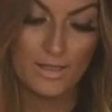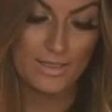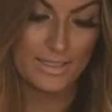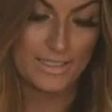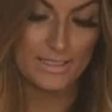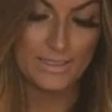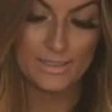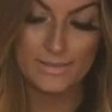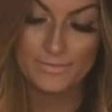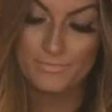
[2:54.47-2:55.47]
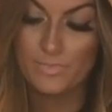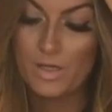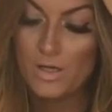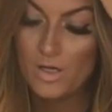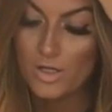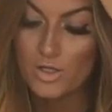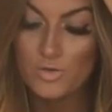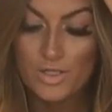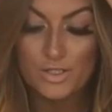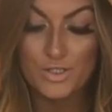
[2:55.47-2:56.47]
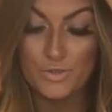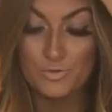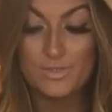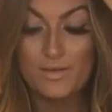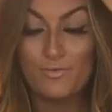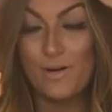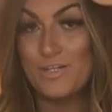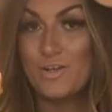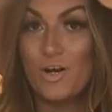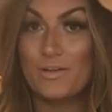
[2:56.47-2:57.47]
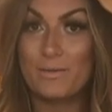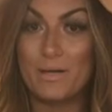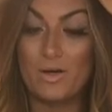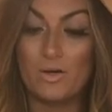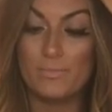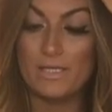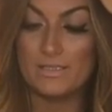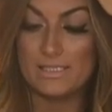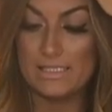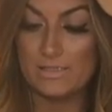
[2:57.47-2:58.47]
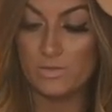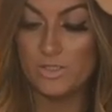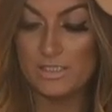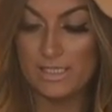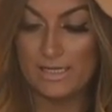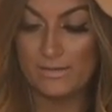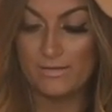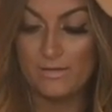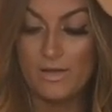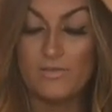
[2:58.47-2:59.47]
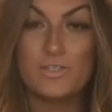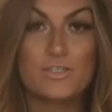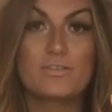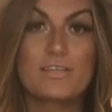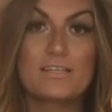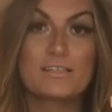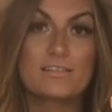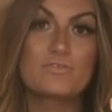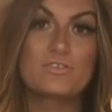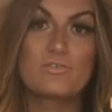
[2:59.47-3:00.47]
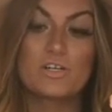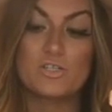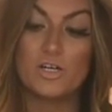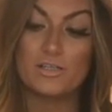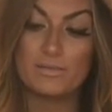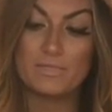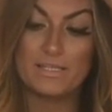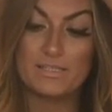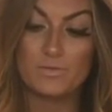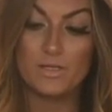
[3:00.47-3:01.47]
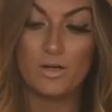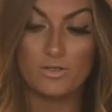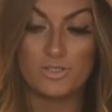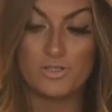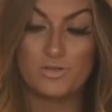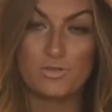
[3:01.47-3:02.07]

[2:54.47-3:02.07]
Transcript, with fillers: And then you can use fresh garlic by all means. This one just kind of, for certain things I love using fresh garlic, but this one I'll just